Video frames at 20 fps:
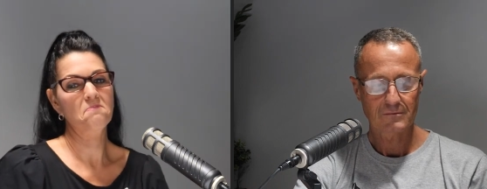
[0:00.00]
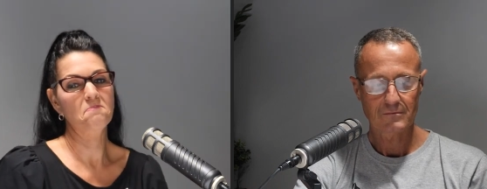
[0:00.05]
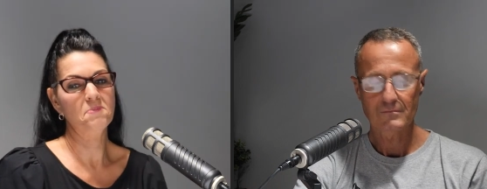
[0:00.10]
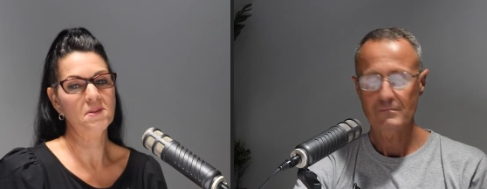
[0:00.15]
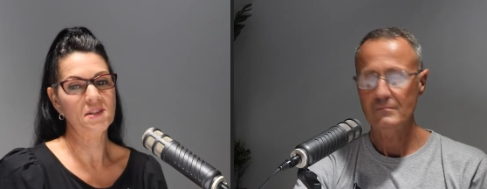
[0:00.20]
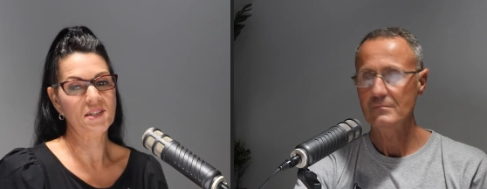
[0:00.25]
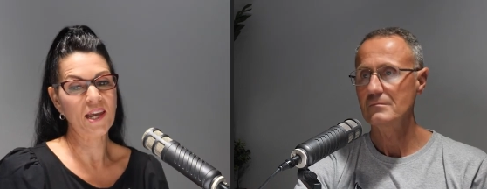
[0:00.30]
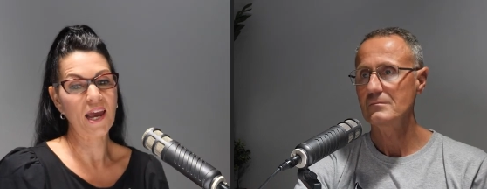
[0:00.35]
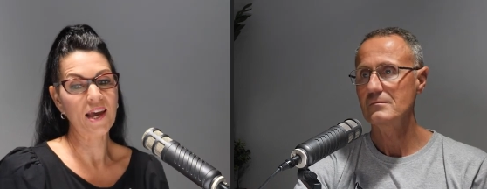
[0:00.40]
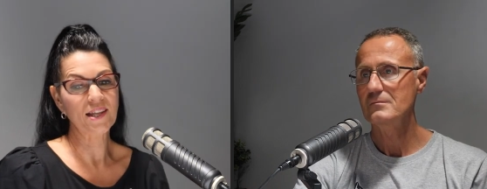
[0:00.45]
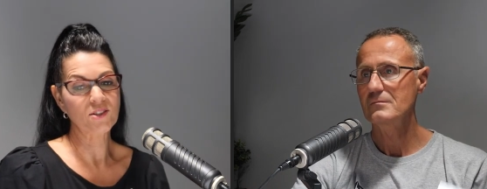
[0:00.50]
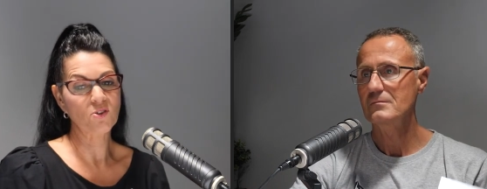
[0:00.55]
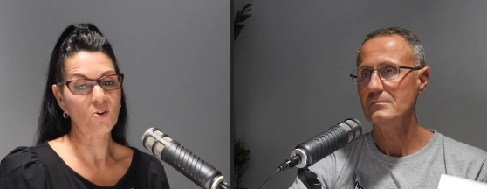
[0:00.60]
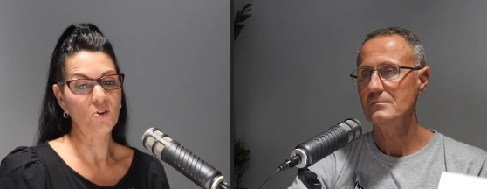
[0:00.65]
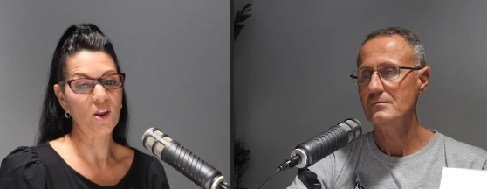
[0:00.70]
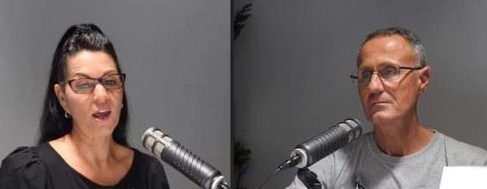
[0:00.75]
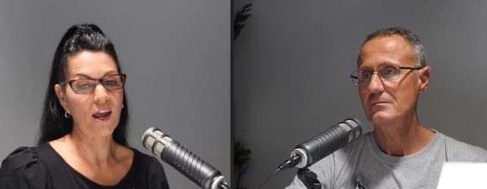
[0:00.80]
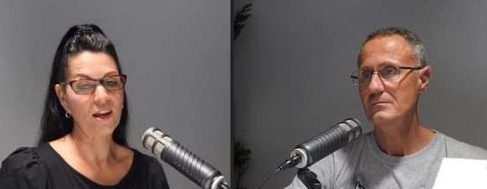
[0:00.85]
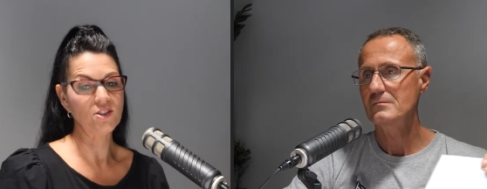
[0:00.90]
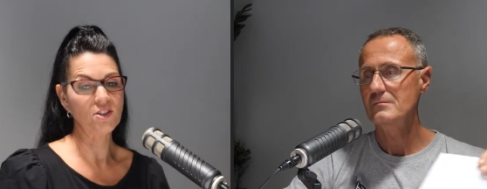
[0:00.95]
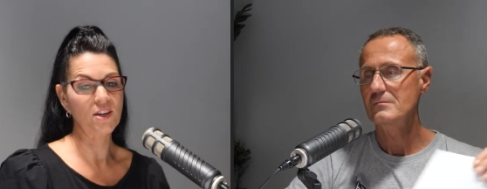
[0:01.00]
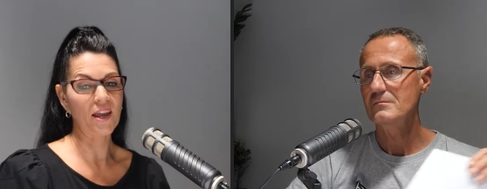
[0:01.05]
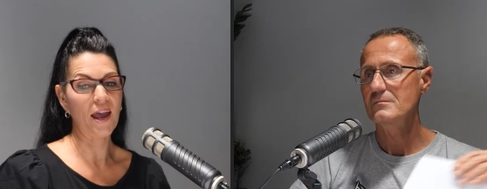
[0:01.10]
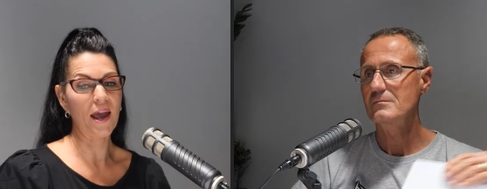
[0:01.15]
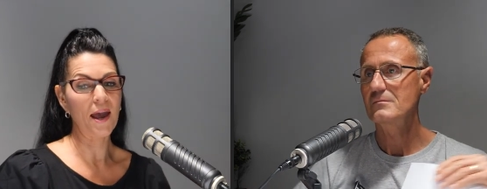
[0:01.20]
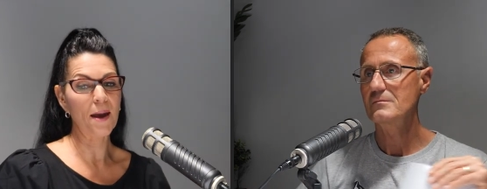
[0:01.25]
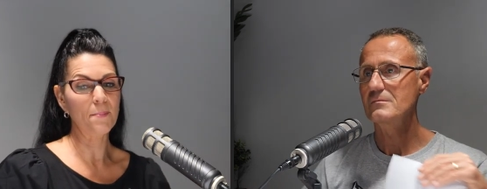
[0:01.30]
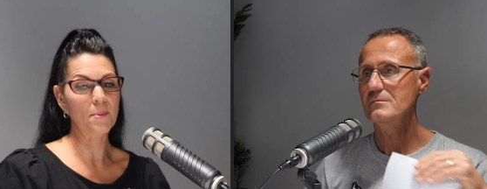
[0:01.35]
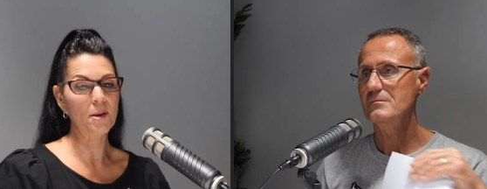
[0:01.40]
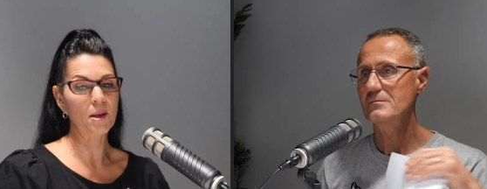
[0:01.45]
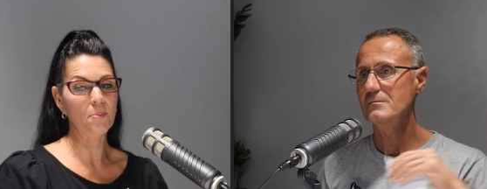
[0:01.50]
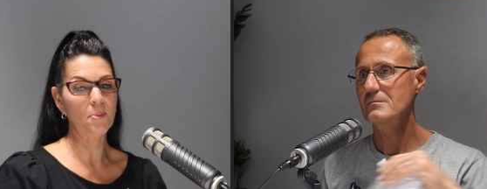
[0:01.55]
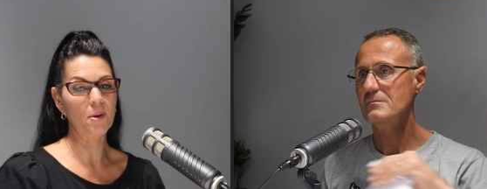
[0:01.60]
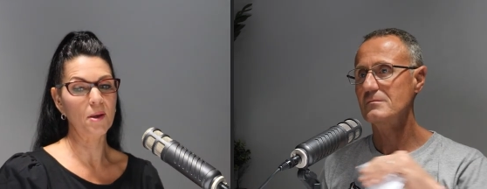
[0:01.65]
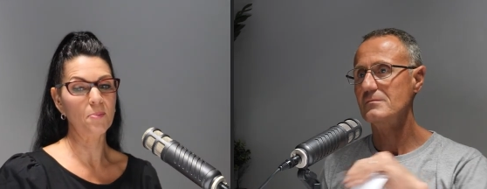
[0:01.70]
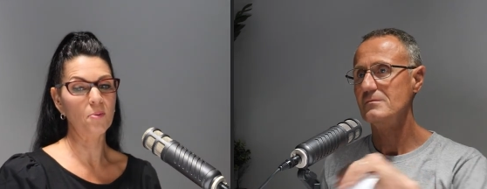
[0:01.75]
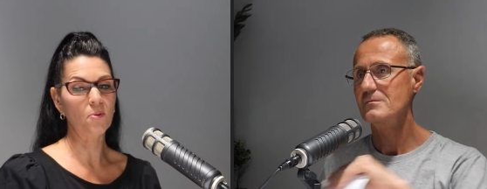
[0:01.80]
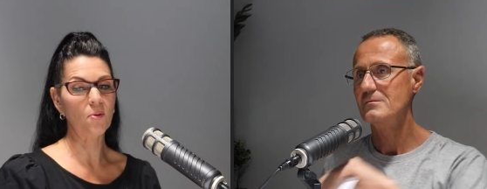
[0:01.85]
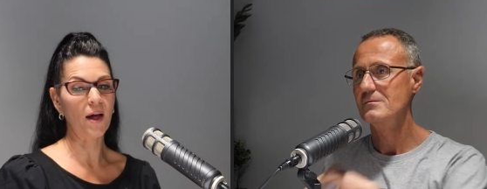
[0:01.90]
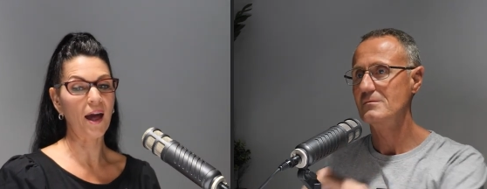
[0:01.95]
Speaker 1: stats on actually how many
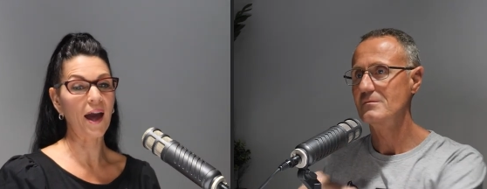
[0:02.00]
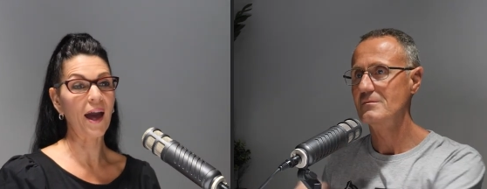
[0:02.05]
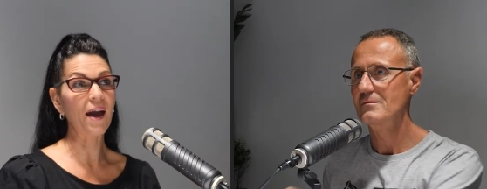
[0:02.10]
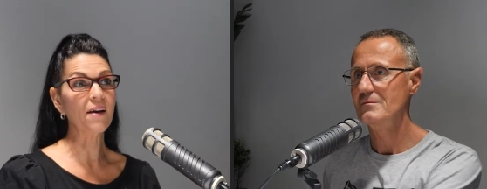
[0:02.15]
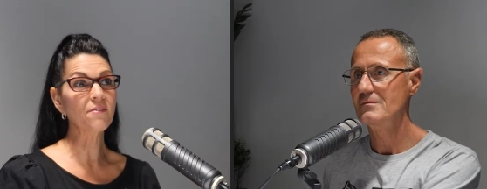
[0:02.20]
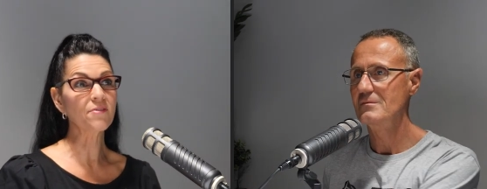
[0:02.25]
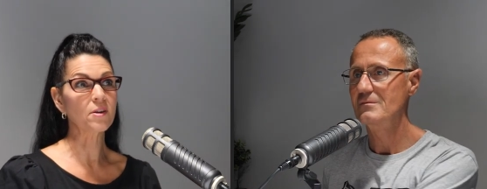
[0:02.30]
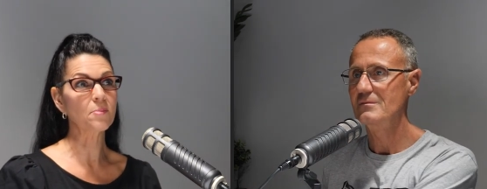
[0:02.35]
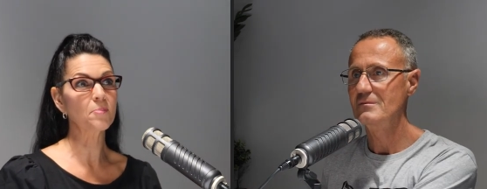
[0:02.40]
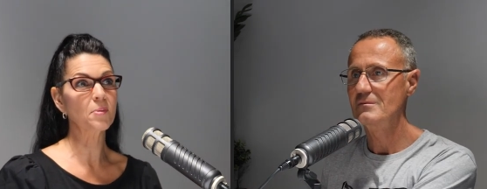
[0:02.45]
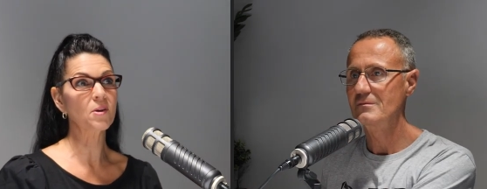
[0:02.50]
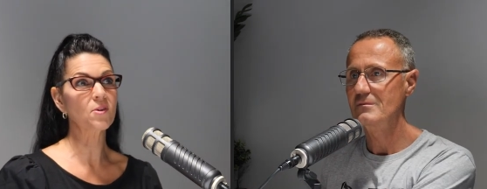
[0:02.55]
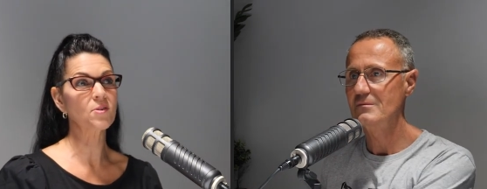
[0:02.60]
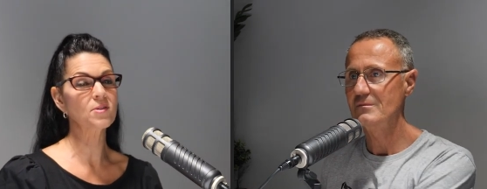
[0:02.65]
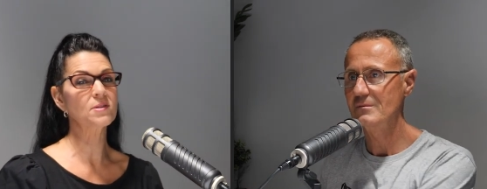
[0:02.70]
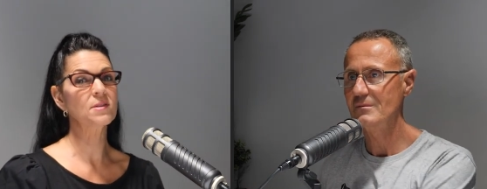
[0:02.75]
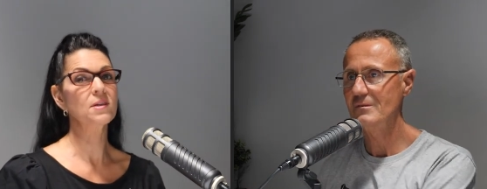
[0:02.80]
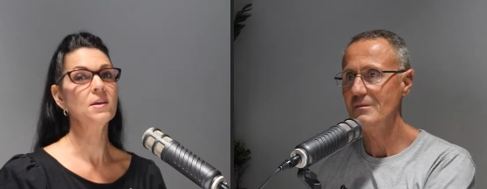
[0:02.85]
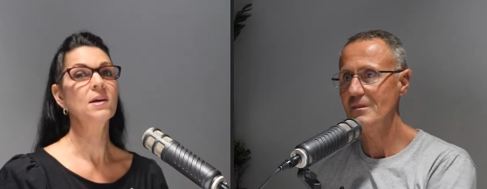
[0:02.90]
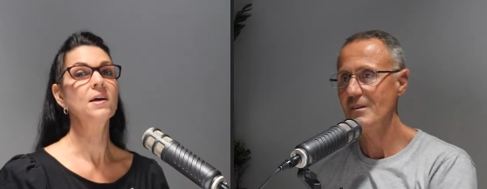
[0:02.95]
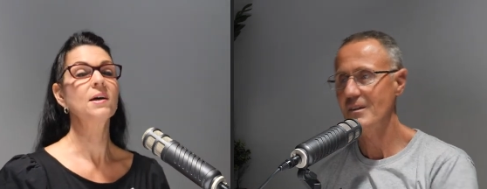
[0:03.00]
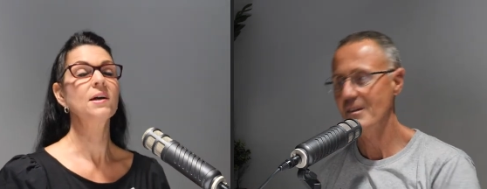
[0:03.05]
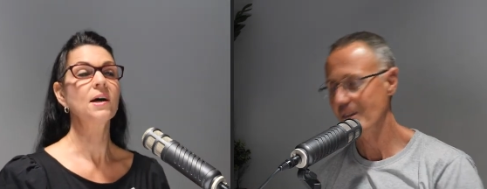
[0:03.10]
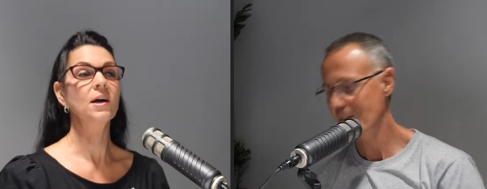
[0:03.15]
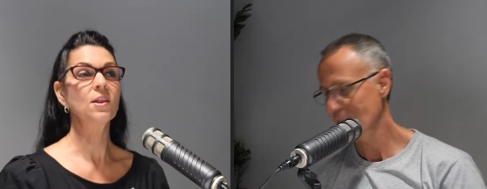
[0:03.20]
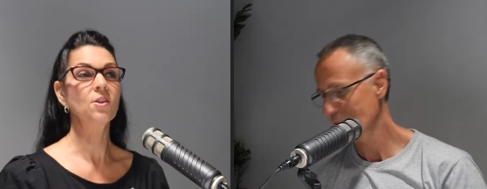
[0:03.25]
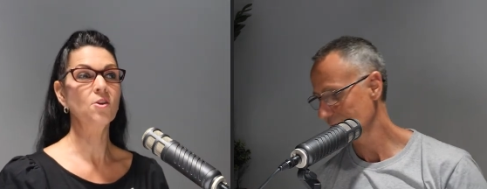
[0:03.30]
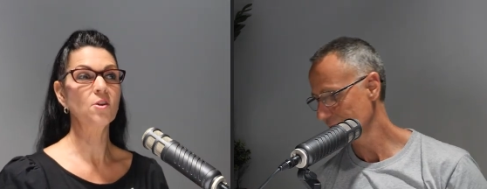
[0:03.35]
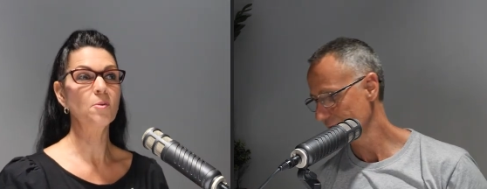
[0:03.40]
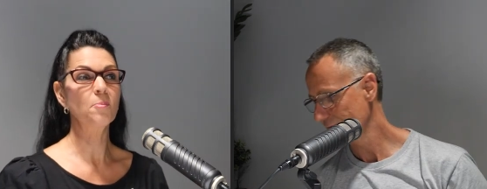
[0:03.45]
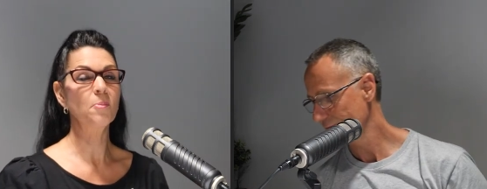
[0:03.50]
people have it because a lot